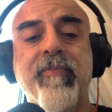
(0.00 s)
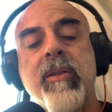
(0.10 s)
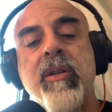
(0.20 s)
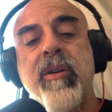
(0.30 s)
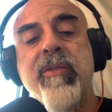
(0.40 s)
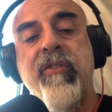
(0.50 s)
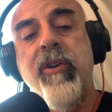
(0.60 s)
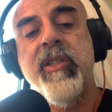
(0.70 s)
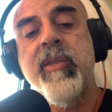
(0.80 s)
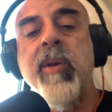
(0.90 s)
The
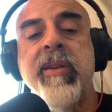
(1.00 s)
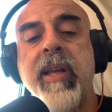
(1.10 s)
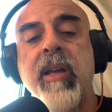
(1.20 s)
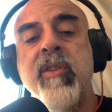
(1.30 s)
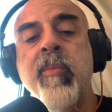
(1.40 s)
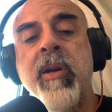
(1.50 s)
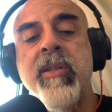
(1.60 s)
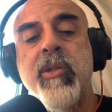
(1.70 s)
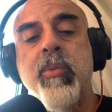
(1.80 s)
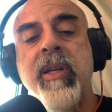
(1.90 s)
first Monday of the
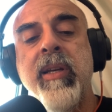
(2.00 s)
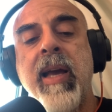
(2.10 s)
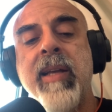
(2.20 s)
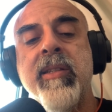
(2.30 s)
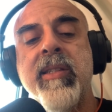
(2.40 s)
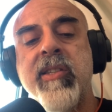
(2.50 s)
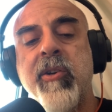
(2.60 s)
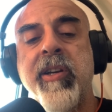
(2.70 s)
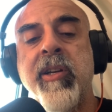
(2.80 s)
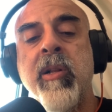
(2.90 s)
month, we had
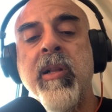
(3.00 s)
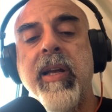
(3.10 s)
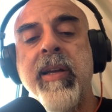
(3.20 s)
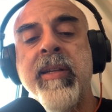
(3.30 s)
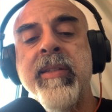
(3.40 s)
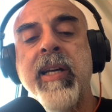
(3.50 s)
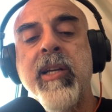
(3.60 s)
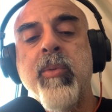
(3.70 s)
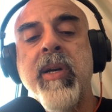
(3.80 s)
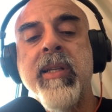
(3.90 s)
Serial, and
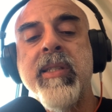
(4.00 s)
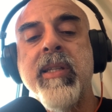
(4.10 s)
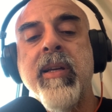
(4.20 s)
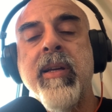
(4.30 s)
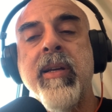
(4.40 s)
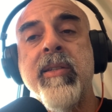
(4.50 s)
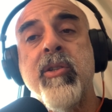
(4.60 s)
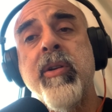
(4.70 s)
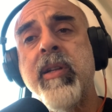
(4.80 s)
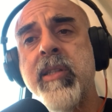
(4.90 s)
that was
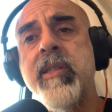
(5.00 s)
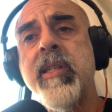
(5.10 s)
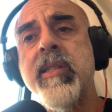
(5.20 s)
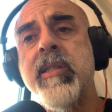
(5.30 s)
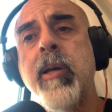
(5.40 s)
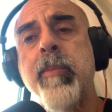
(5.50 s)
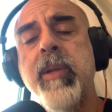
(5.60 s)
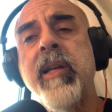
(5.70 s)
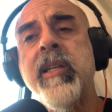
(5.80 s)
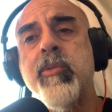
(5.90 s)
Serial is this
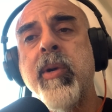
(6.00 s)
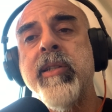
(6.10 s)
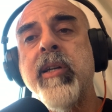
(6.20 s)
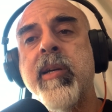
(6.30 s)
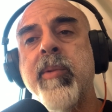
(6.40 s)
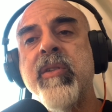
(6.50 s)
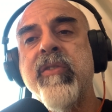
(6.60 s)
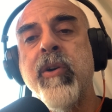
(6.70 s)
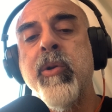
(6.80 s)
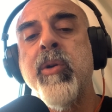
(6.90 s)
playlist where I talk about the
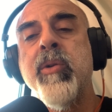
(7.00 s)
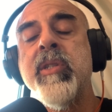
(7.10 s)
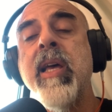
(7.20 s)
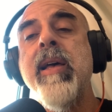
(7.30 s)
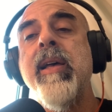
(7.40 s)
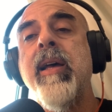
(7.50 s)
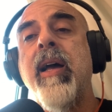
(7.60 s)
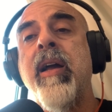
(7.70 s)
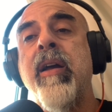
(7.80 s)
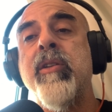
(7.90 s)
photos
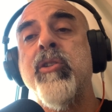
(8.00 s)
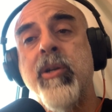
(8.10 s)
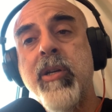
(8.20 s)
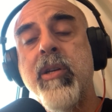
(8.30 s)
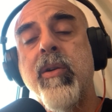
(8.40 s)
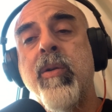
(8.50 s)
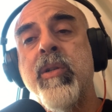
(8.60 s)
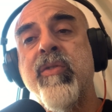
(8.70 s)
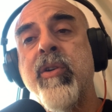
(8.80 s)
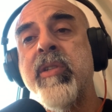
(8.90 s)
I took or
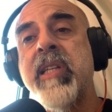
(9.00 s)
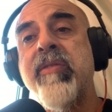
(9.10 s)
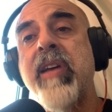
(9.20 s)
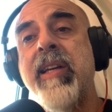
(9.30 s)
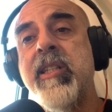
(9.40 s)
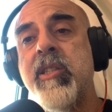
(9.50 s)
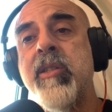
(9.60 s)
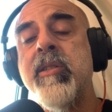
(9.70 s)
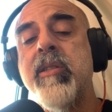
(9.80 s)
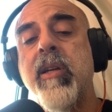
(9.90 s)
the photos I've
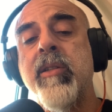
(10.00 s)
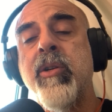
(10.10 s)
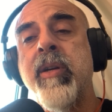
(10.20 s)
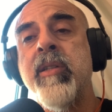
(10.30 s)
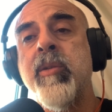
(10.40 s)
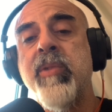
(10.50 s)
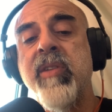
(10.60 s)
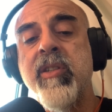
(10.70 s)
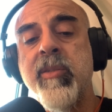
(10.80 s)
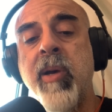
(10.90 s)
edited during the
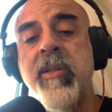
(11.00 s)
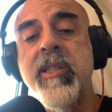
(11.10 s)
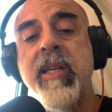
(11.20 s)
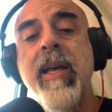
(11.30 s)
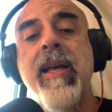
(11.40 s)
previous months.